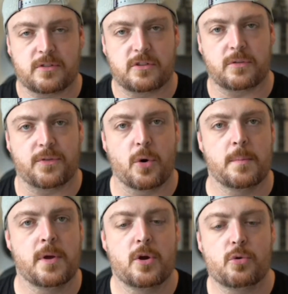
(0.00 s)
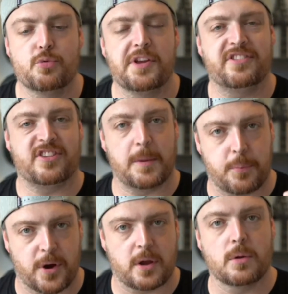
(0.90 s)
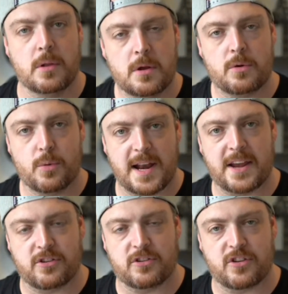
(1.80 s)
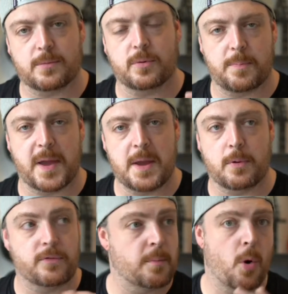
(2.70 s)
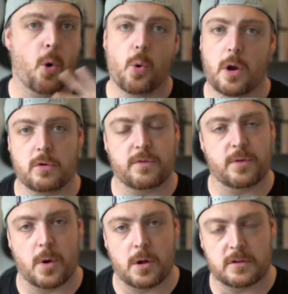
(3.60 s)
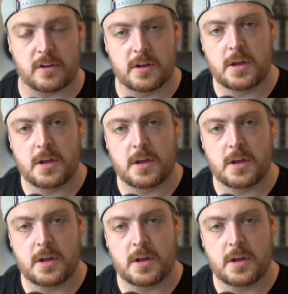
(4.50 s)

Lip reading: to form reciprocal relationships with people from all over the world.